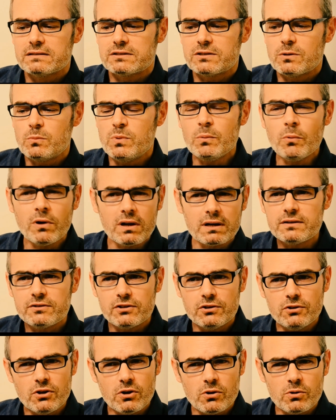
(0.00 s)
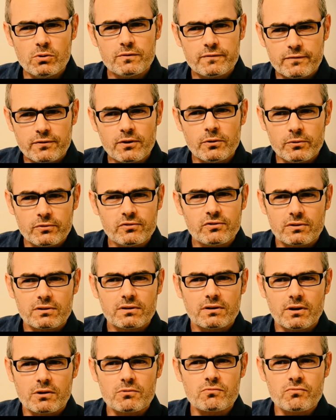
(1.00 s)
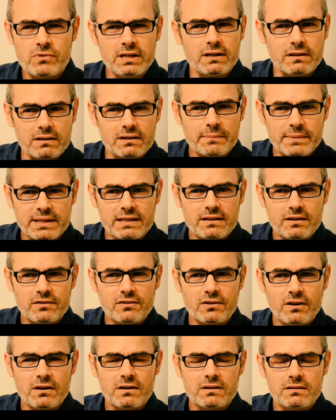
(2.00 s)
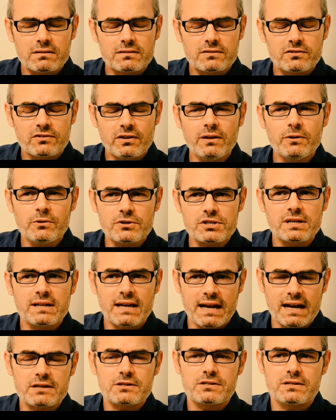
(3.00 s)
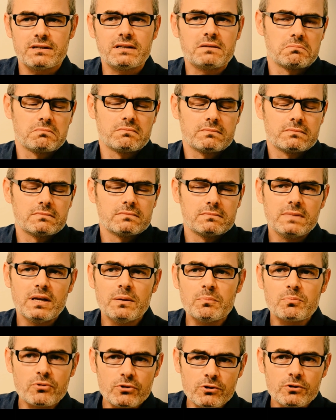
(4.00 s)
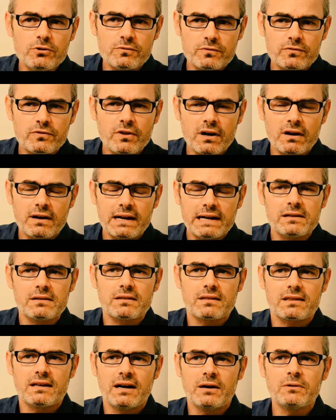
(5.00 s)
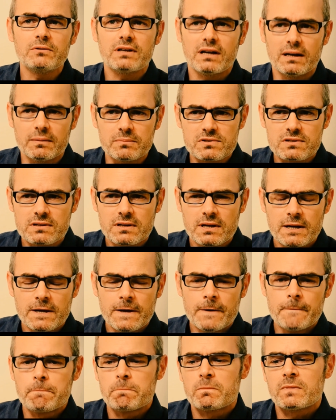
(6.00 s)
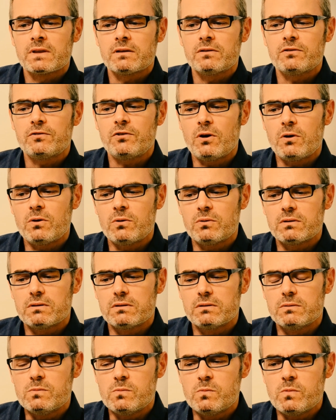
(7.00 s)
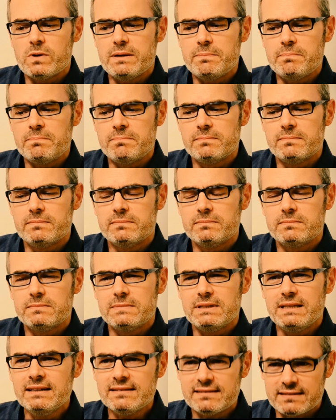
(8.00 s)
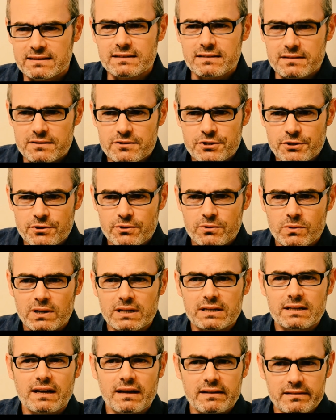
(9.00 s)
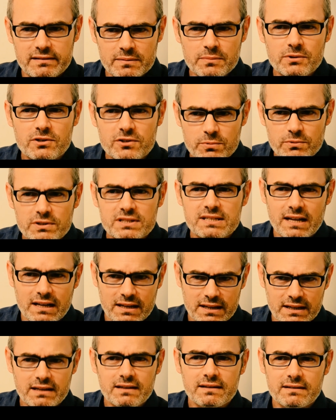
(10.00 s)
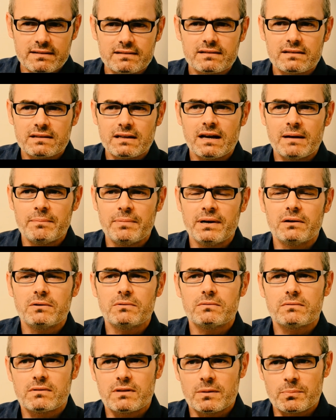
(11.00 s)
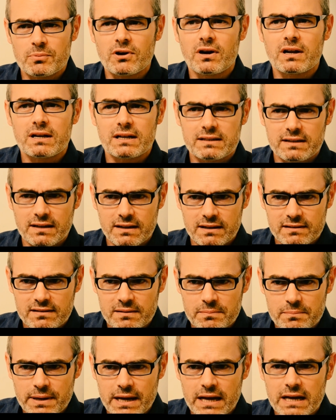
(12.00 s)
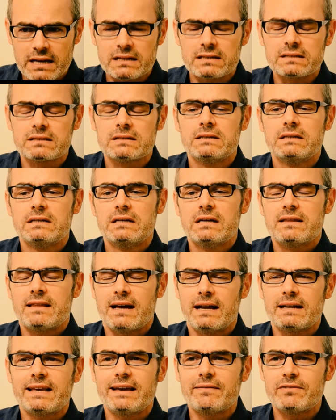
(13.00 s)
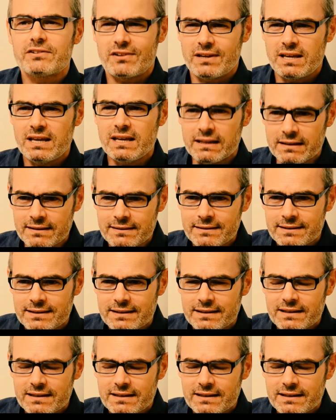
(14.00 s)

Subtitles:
So we wanted to know if those are real. I mean, does our solution actually improve their health outcomes? So we listened to what customers were telling us about the product and its impact. That gave us a hint.